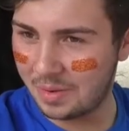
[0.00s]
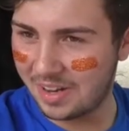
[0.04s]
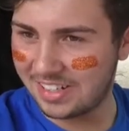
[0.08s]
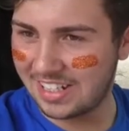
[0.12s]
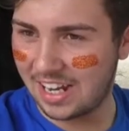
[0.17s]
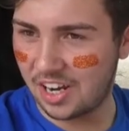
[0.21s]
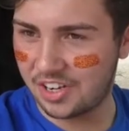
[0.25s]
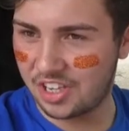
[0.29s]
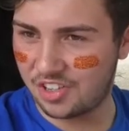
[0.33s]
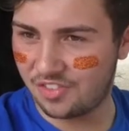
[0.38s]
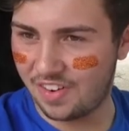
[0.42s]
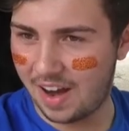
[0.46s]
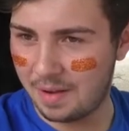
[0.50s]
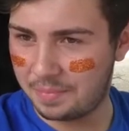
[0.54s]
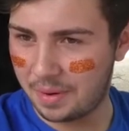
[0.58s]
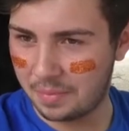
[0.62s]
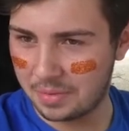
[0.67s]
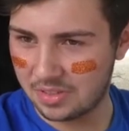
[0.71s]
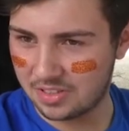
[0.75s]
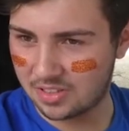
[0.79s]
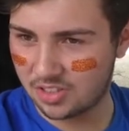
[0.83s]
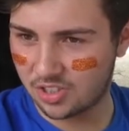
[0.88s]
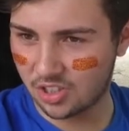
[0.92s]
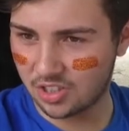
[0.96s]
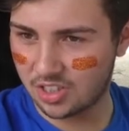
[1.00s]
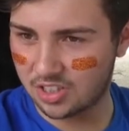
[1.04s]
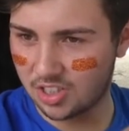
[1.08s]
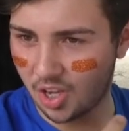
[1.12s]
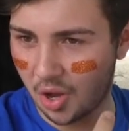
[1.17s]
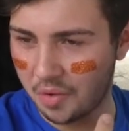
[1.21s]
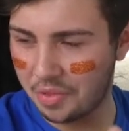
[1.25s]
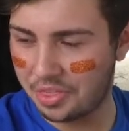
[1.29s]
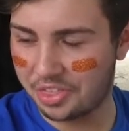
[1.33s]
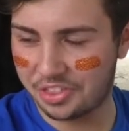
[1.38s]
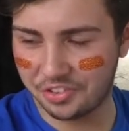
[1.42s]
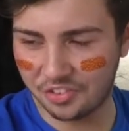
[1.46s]
we went down the ramp, it was just
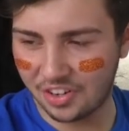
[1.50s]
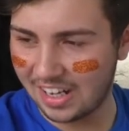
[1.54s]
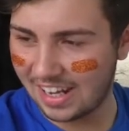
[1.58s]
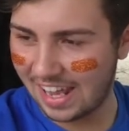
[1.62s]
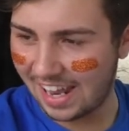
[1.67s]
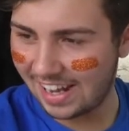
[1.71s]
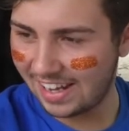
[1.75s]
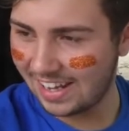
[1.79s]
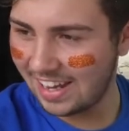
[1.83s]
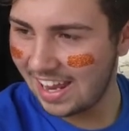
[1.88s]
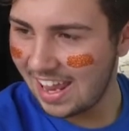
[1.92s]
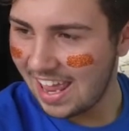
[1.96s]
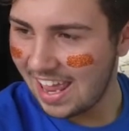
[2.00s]
so thrilling.